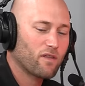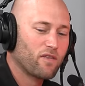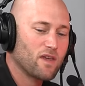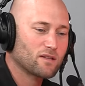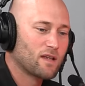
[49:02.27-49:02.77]
of the
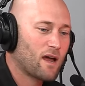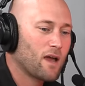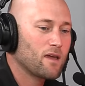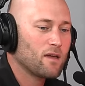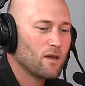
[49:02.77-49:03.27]
things that
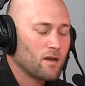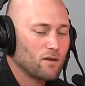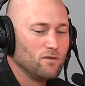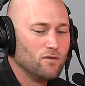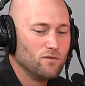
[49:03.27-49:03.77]
I
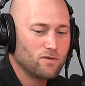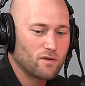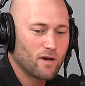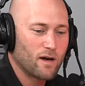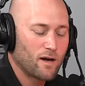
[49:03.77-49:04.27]

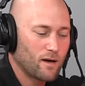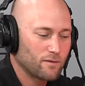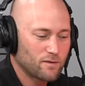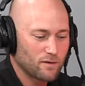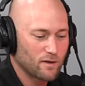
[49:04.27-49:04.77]
used uh,
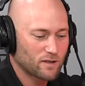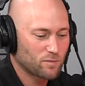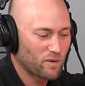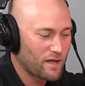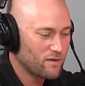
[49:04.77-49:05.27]
to
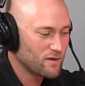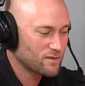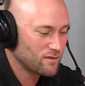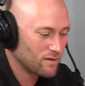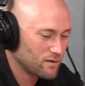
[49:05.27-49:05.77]
explain
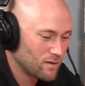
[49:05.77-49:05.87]
this to,